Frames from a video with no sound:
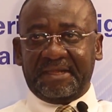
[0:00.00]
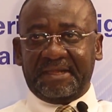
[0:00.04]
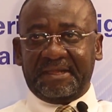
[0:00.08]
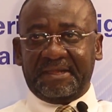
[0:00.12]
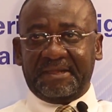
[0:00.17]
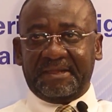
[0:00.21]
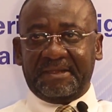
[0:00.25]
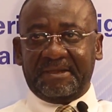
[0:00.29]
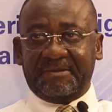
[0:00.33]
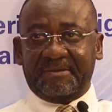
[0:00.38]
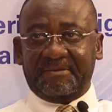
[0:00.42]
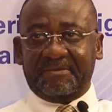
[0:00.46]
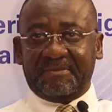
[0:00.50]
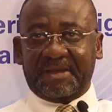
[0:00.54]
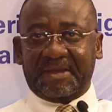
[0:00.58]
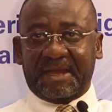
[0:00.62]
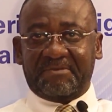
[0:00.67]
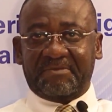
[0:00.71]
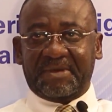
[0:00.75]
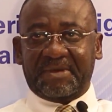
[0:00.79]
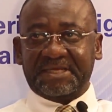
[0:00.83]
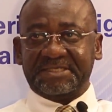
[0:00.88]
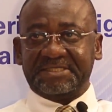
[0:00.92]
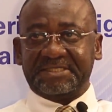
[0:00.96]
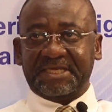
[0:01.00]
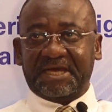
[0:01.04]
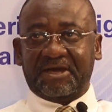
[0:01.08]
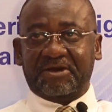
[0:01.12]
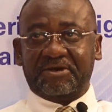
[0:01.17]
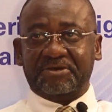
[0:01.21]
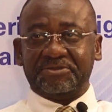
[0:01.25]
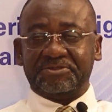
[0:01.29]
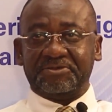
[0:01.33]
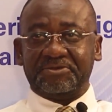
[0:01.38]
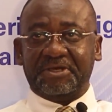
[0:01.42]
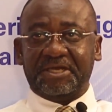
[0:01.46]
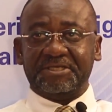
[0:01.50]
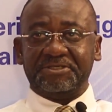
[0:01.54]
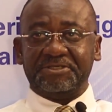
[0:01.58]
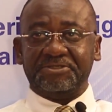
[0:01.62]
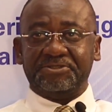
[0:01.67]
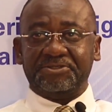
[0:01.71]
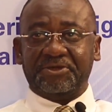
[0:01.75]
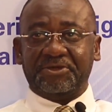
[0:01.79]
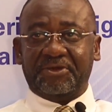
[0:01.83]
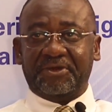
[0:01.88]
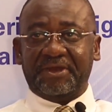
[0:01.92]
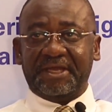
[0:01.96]
I must say I also
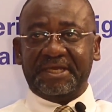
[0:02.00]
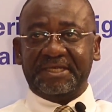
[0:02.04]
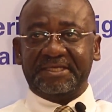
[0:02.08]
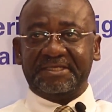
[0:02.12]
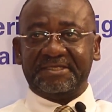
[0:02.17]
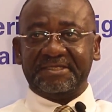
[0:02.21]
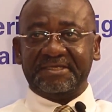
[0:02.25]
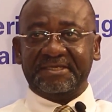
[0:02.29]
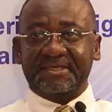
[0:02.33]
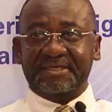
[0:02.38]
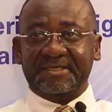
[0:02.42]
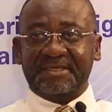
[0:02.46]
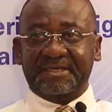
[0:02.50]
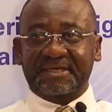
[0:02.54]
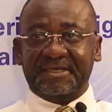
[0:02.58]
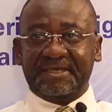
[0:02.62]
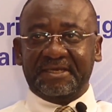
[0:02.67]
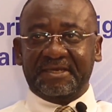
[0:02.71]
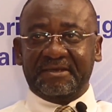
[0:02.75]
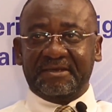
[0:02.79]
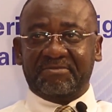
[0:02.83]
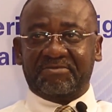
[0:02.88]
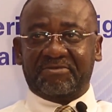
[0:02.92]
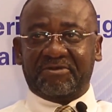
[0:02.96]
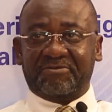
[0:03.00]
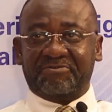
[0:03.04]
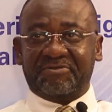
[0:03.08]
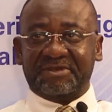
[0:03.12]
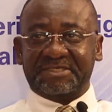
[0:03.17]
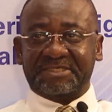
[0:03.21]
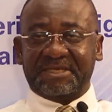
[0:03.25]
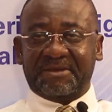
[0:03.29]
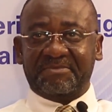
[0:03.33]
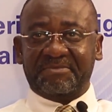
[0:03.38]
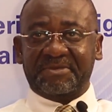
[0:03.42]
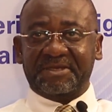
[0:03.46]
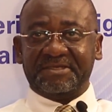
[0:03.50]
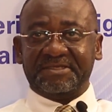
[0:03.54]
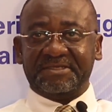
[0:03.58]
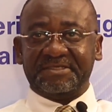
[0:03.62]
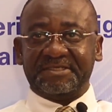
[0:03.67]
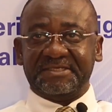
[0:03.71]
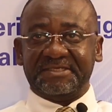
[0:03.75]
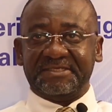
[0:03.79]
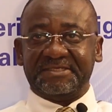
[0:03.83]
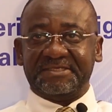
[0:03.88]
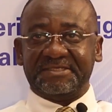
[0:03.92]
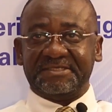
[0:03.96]
enjoyed Professor
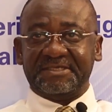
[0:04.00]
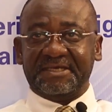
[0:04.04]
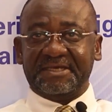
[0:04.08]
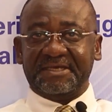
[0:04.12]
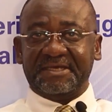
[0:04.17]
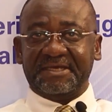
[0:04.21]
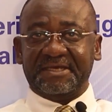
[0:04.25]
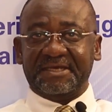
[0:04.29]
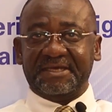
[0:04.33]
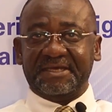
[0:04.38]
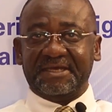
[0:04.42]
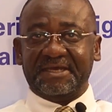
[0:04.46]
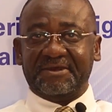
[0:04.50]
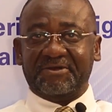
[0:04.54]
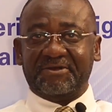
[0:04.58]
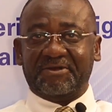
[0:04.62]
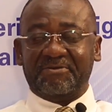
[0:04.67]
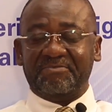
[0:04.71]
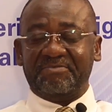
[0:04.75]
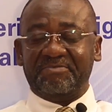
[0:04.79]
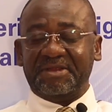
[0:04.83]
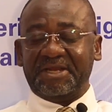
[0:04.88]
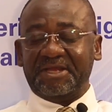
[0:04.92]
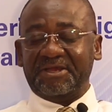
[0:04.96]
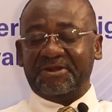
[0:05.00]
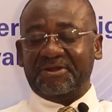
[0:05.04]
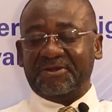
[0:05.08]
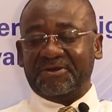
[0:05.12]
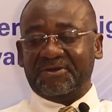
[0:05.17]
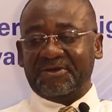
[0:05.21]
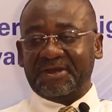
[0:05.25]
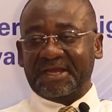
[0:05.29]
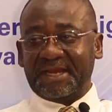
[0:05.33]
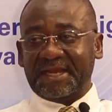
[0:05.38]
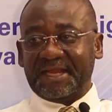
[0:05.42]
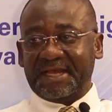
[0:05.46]
Mills's company law